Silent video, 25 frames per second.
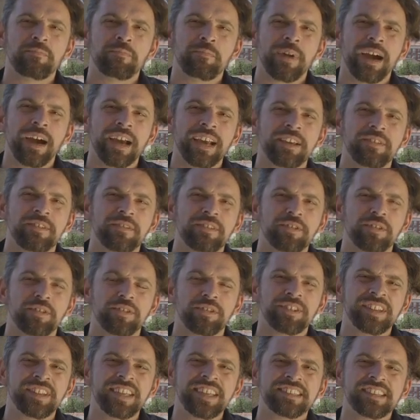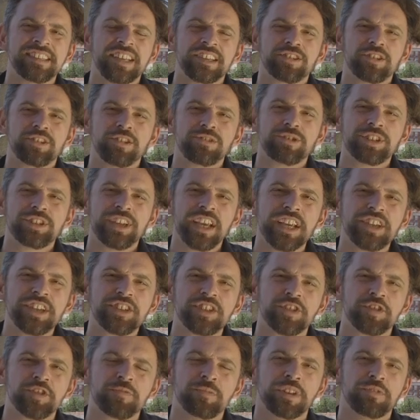by these
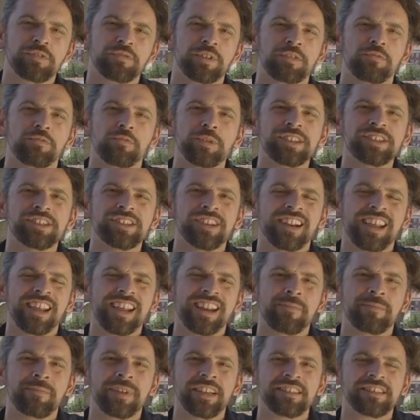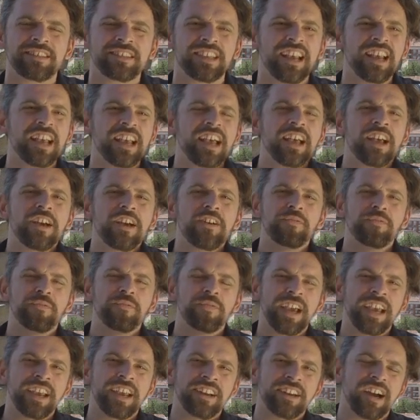associations between visual
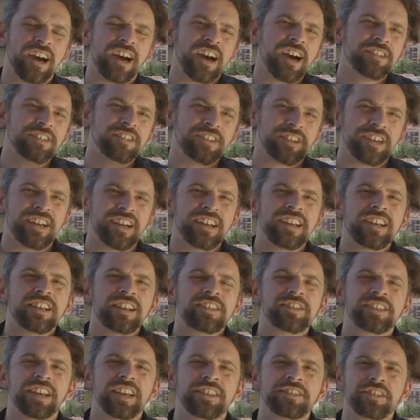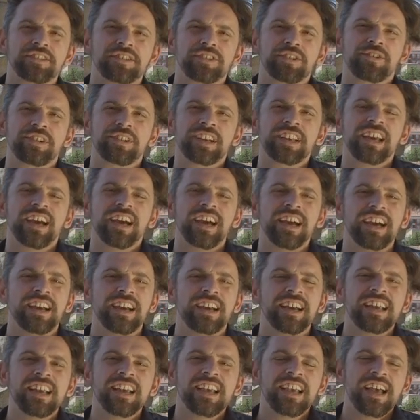elements and other sensory
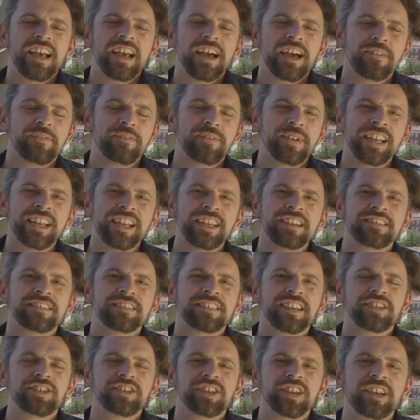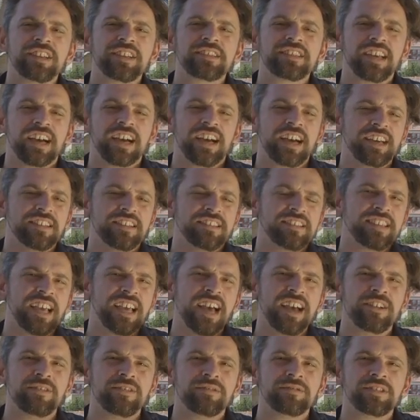feelings such as
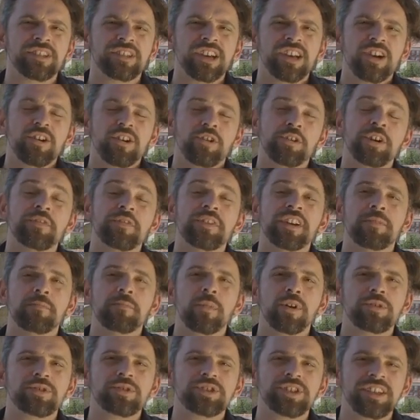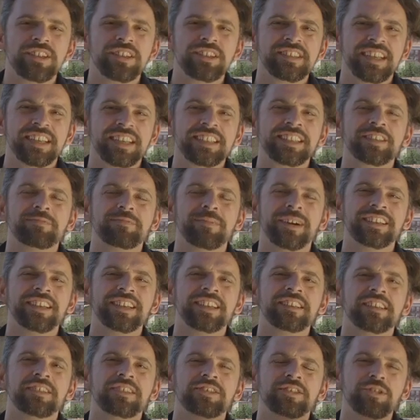sound or even emotions, it is by
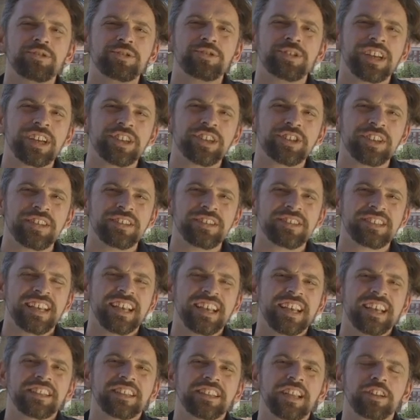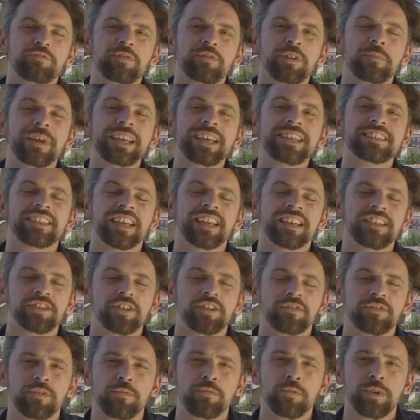these associations that we make sense
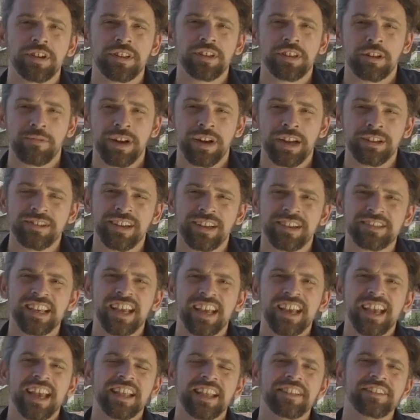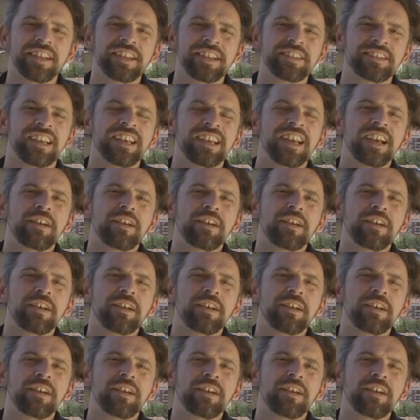of the world around us. And these